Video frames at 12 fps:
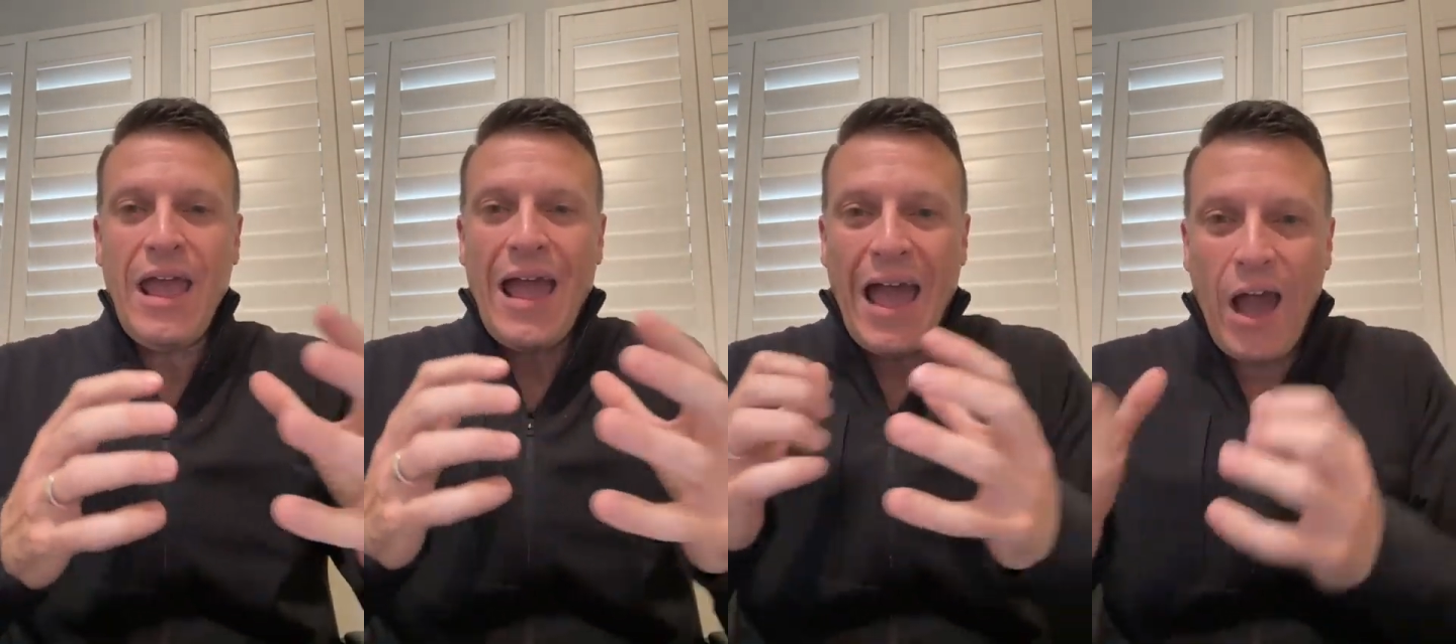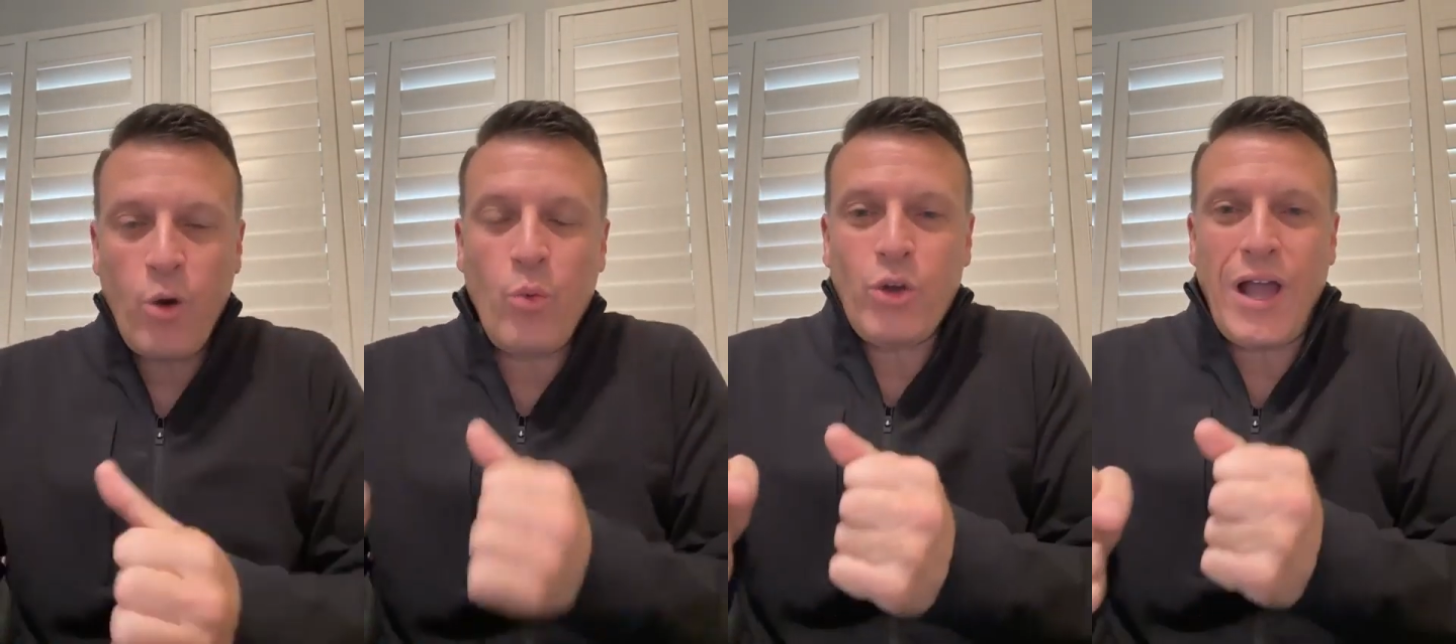
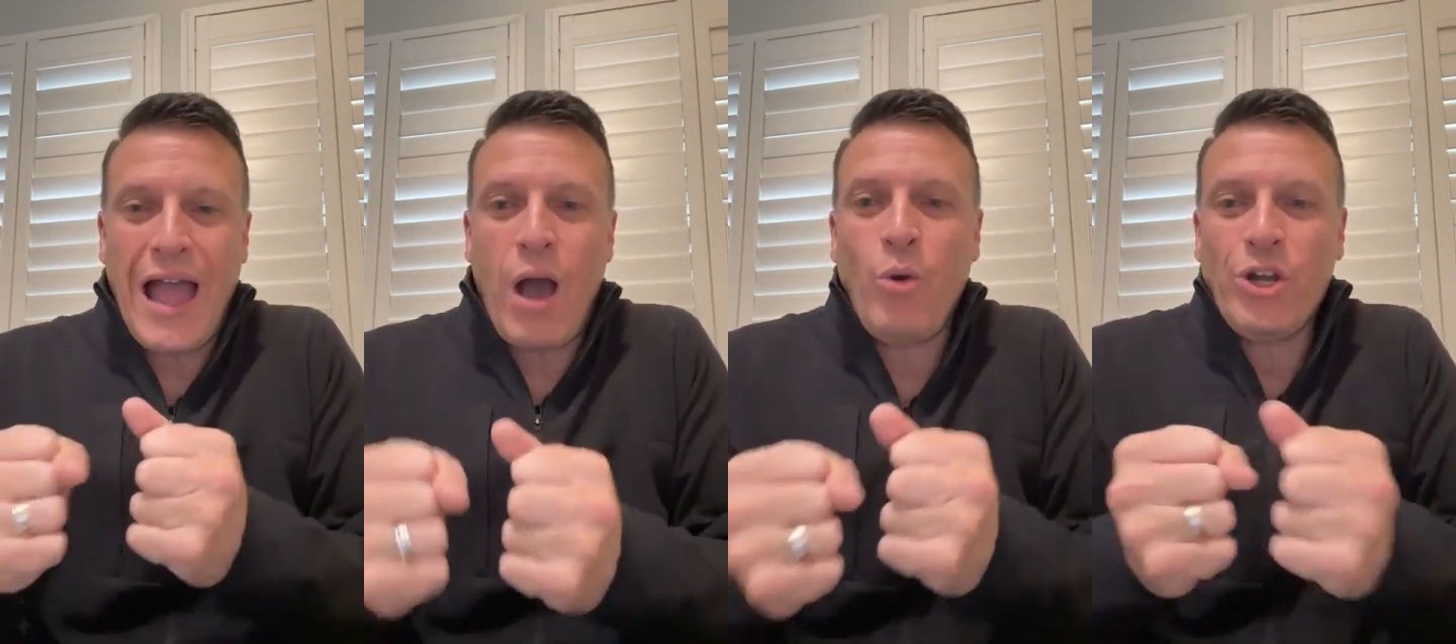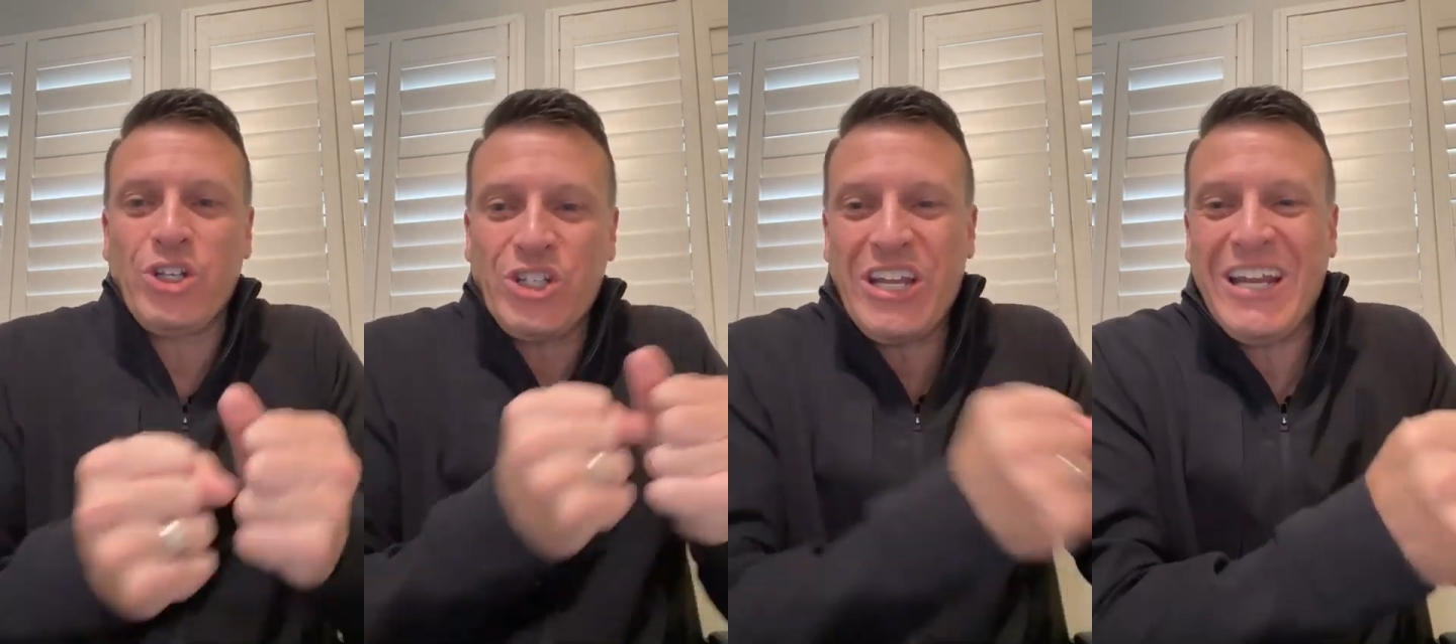how
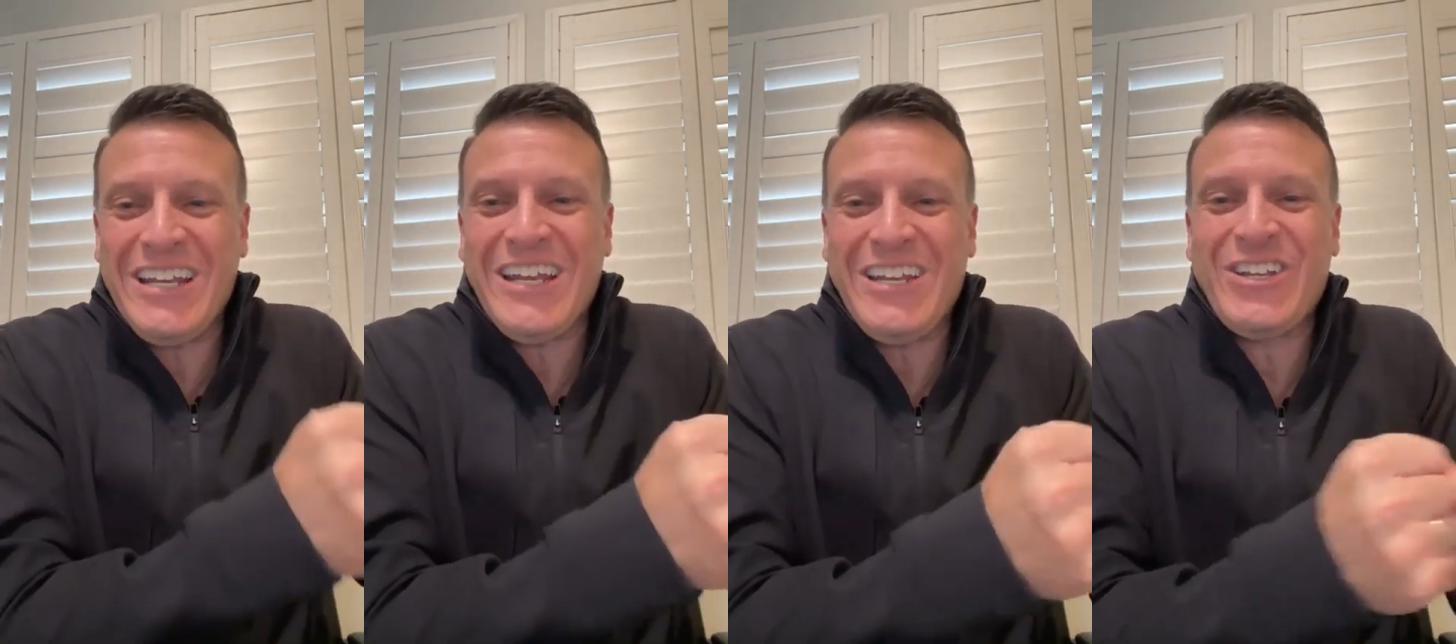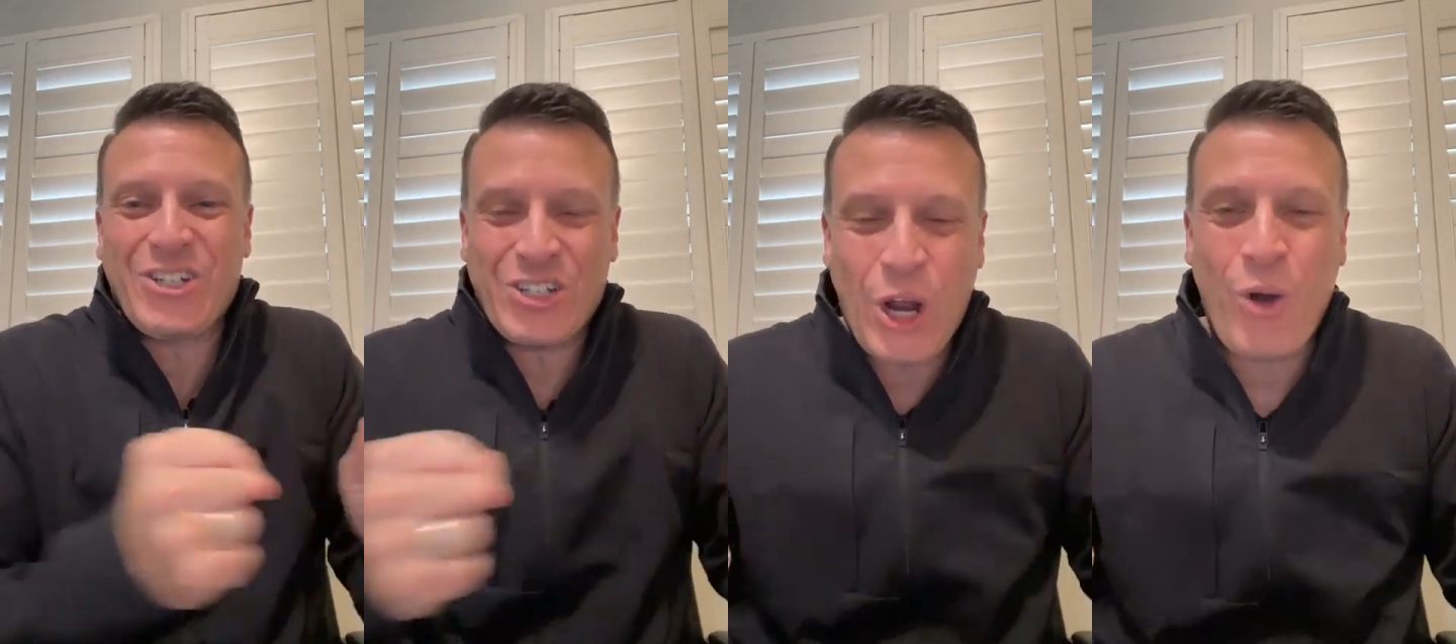would she need
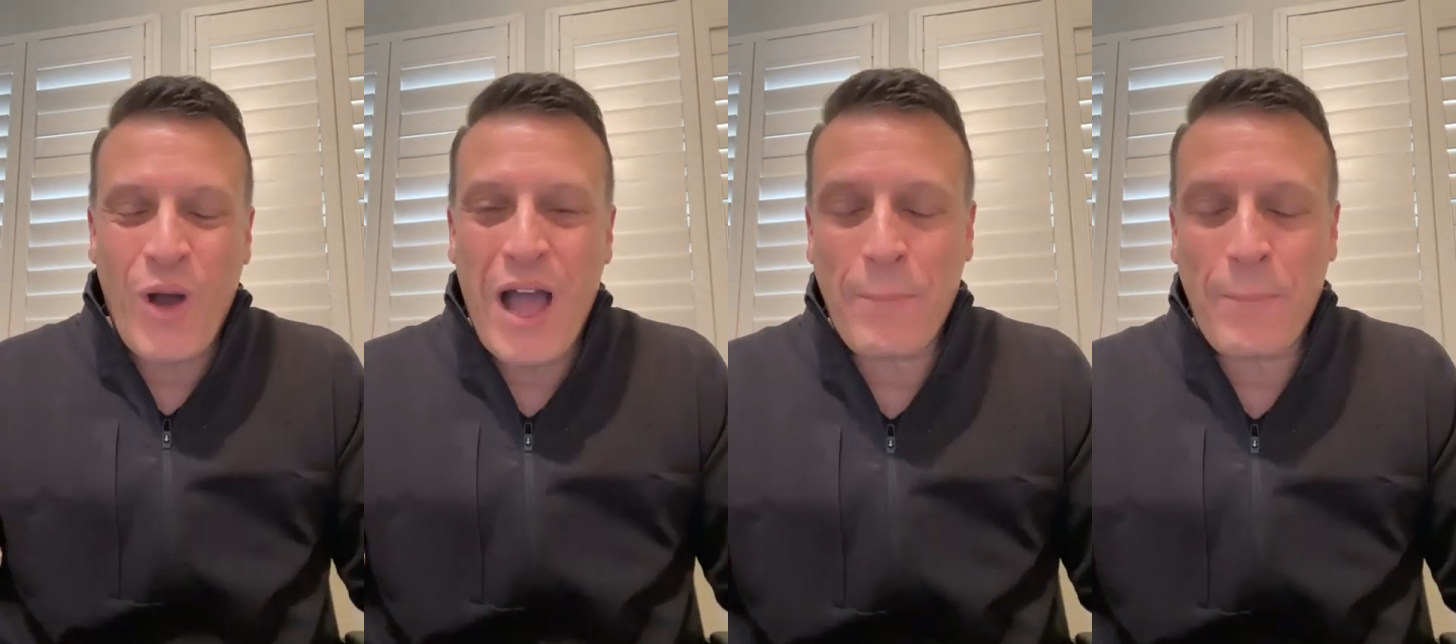to show